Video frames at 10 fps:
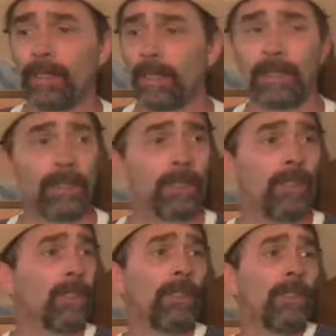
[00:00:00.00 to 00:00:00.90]
says,
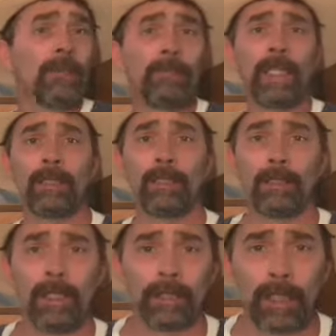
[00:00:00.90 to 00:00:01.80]
your young men,
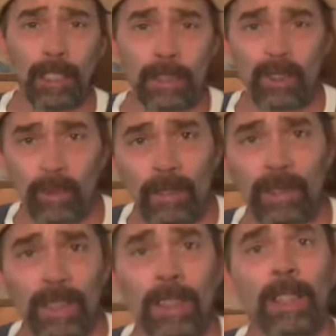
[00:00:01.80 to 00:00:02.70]
your young daughters will
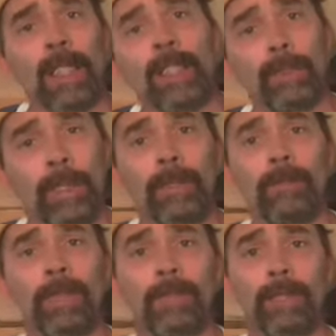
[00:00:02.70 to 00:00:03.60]
see
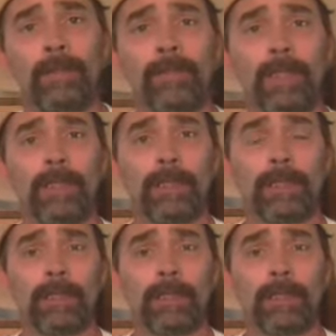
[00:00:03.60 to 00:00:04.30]
dreams and visions.